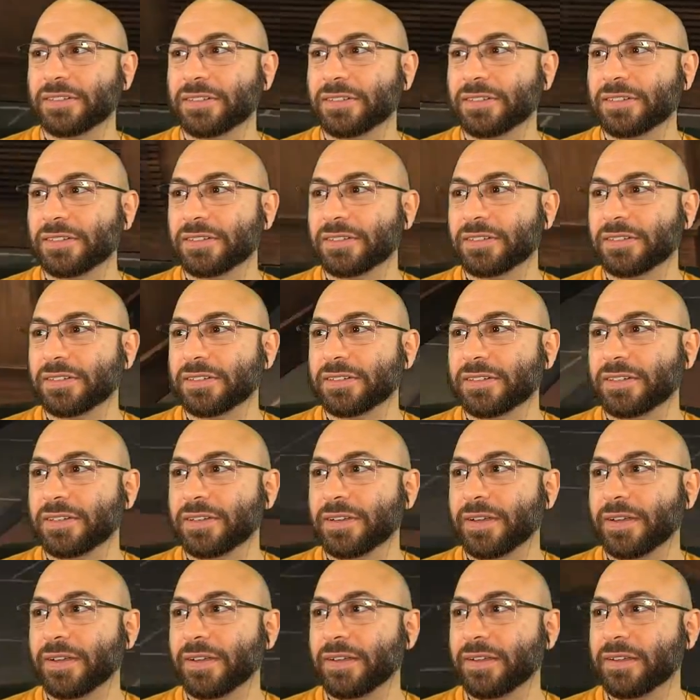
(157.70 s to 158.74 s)

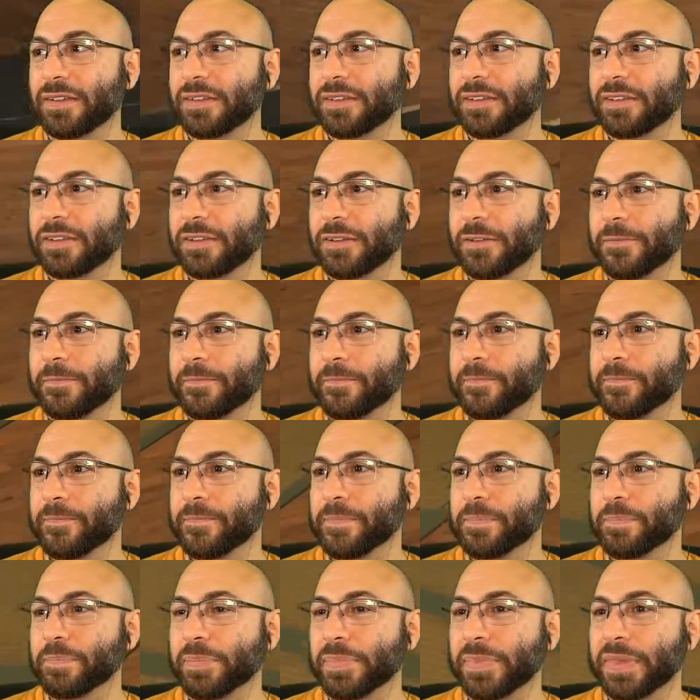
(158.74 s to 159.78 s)

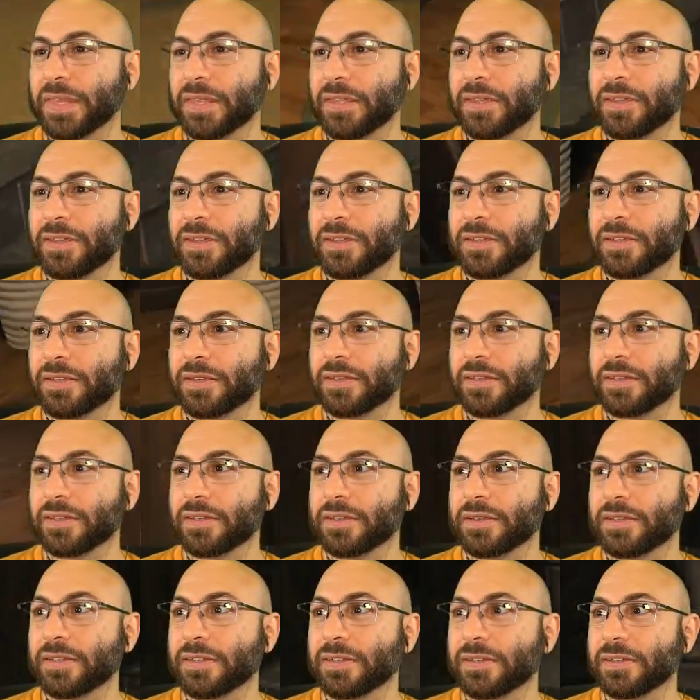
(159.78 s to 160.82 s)

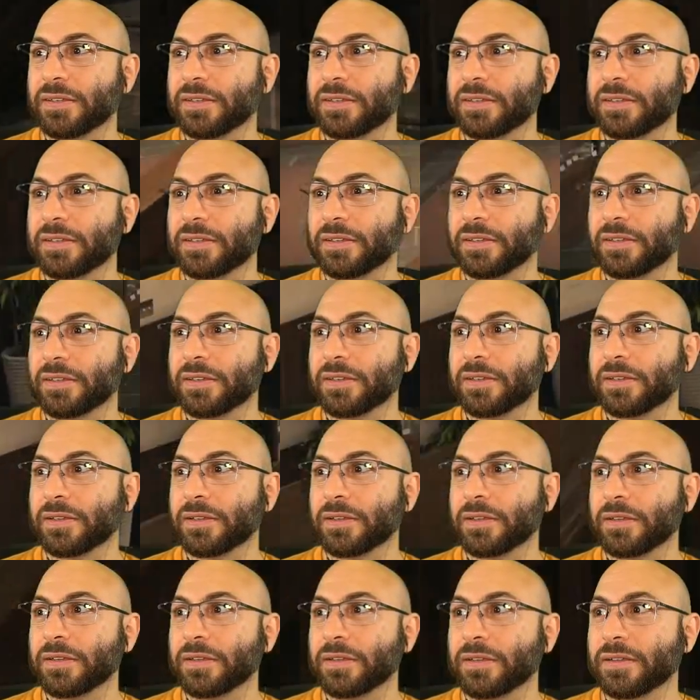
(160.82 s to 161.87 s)

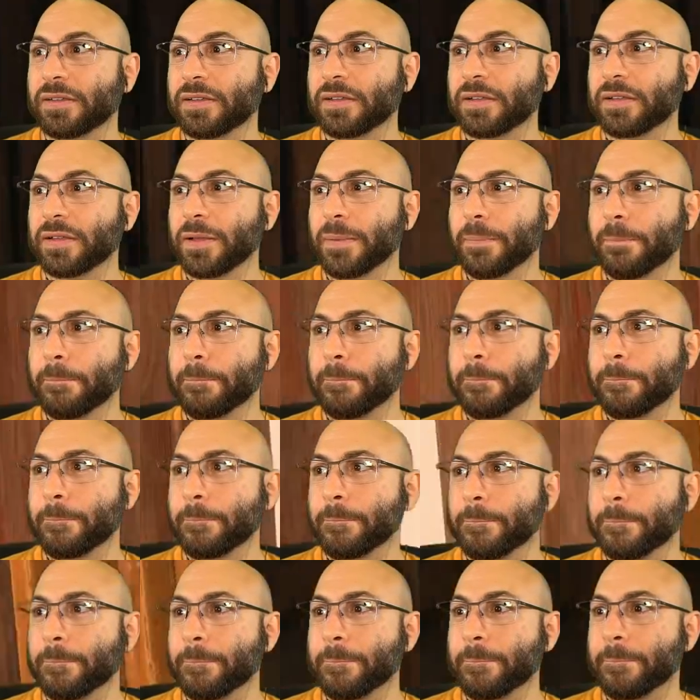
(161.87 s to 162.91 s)

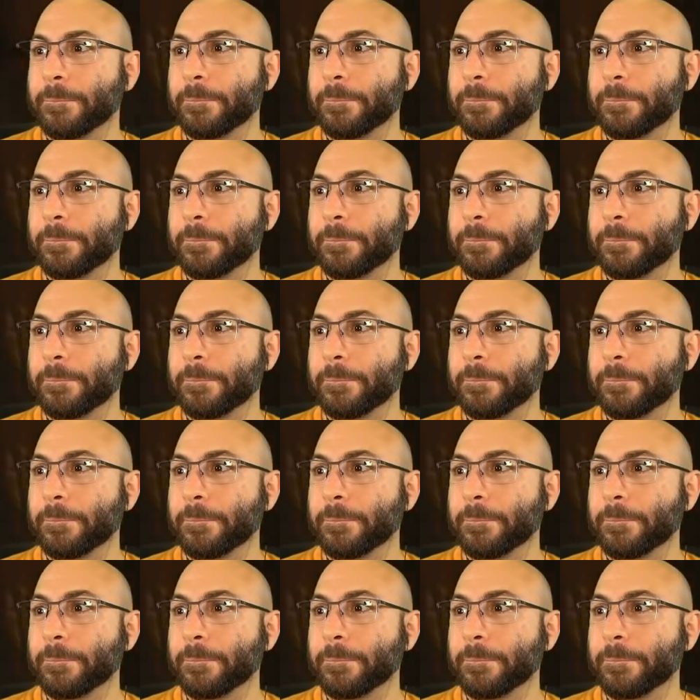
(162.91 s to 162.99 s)
(silence)